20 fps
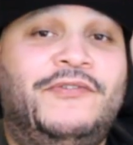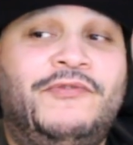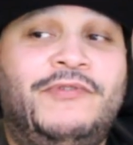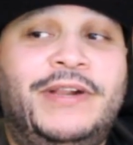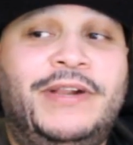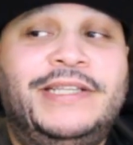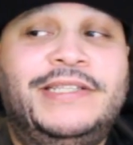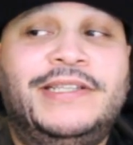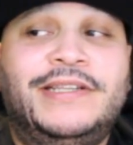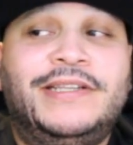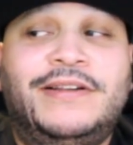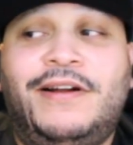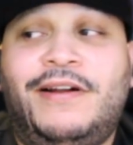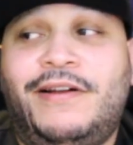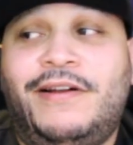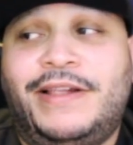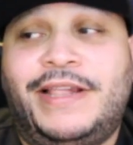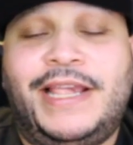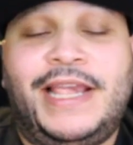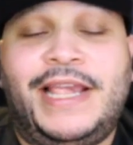racing
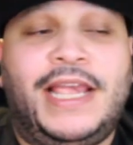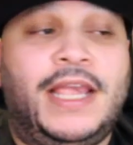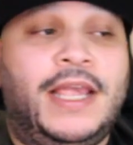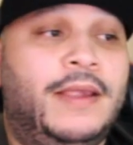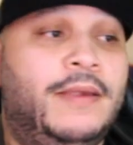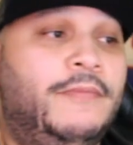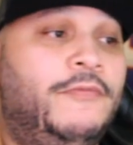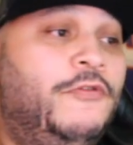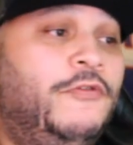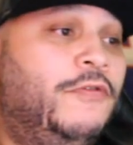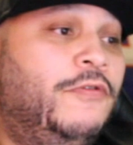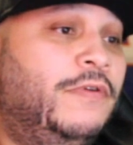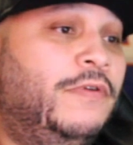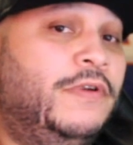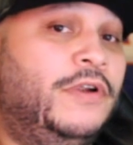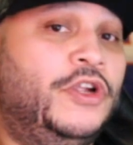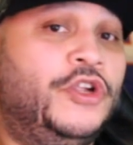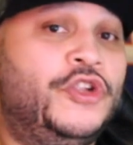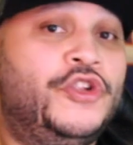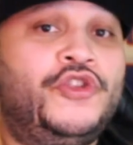car game or
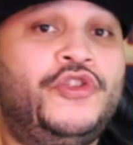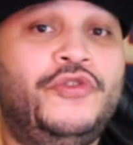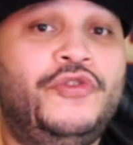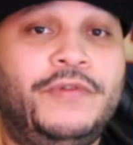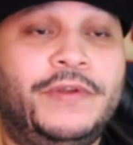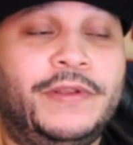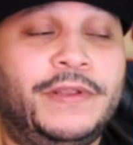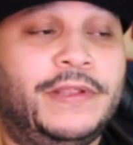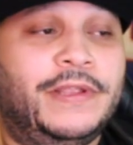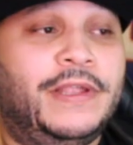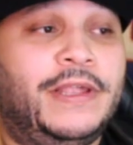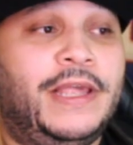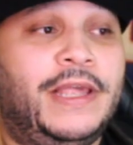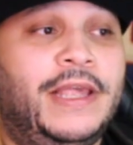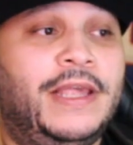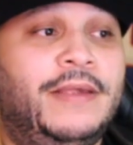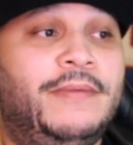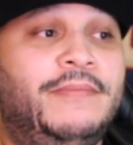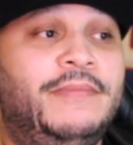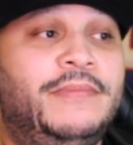a shooting
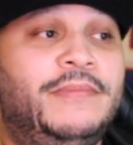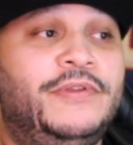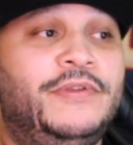game,